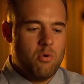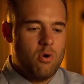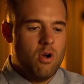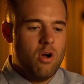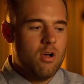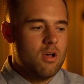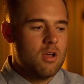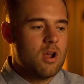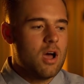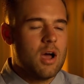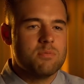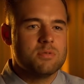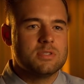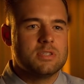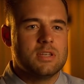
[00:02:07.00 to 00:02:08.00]
were all on
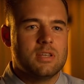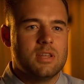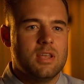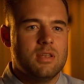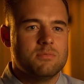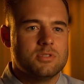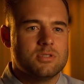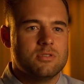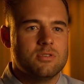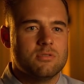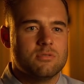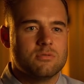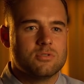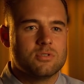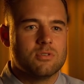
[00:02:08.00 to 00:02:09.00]
opposite teams
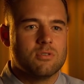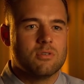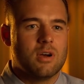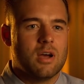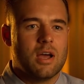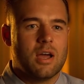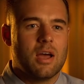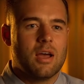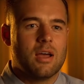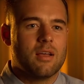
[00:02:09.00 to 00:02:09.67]
too, so I,